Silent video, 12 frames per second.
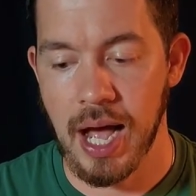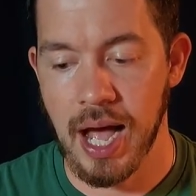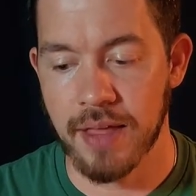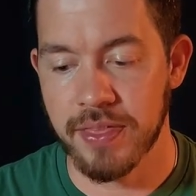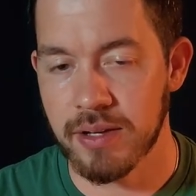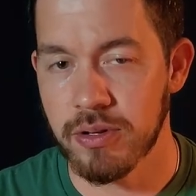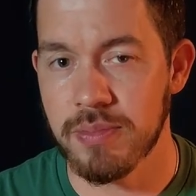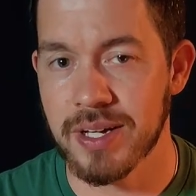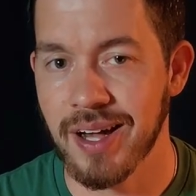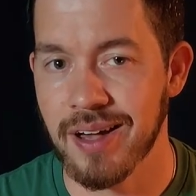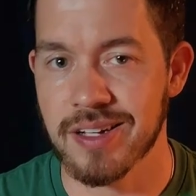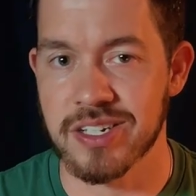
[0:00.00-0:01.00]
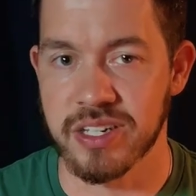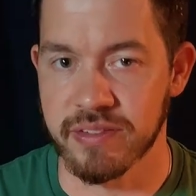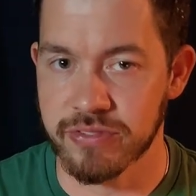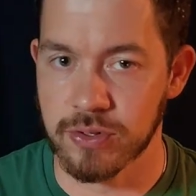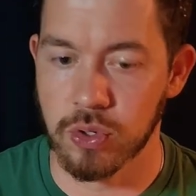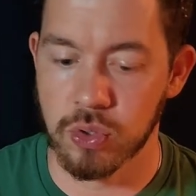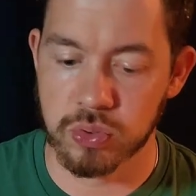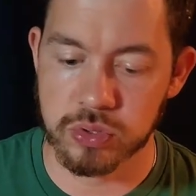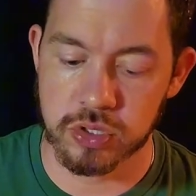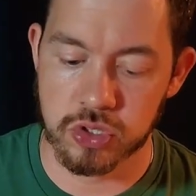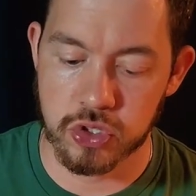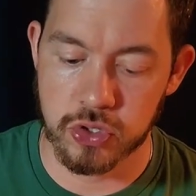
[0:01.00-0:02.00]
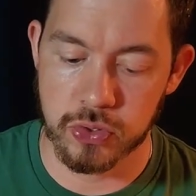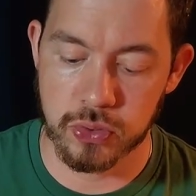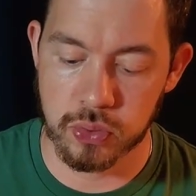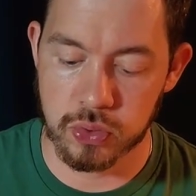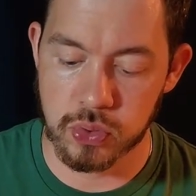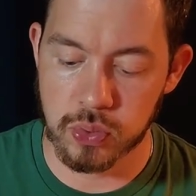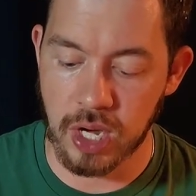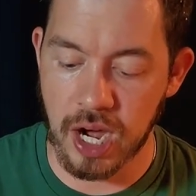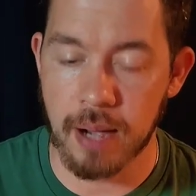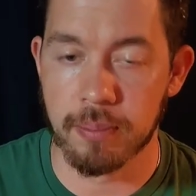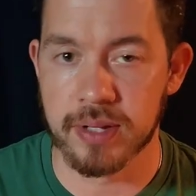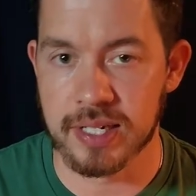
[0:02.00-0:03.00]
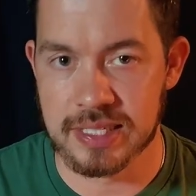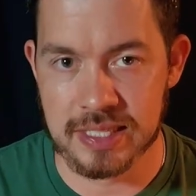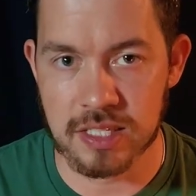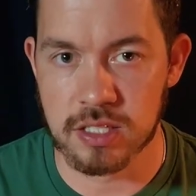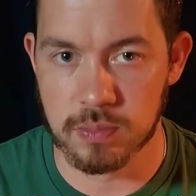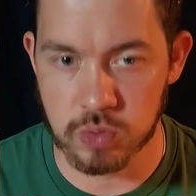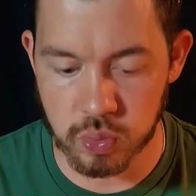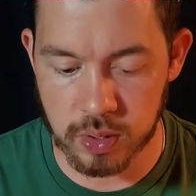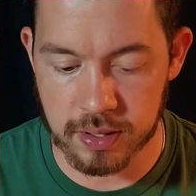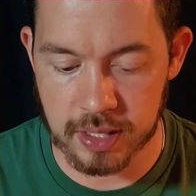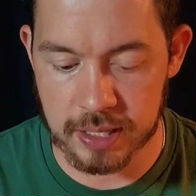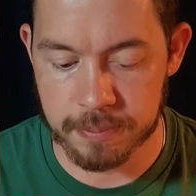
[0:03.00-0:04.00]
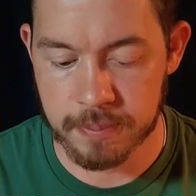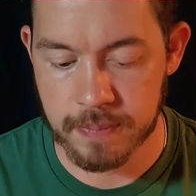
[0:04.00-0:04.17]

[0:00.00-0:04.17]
I think it'd be kind of difficult to do complex systems with it.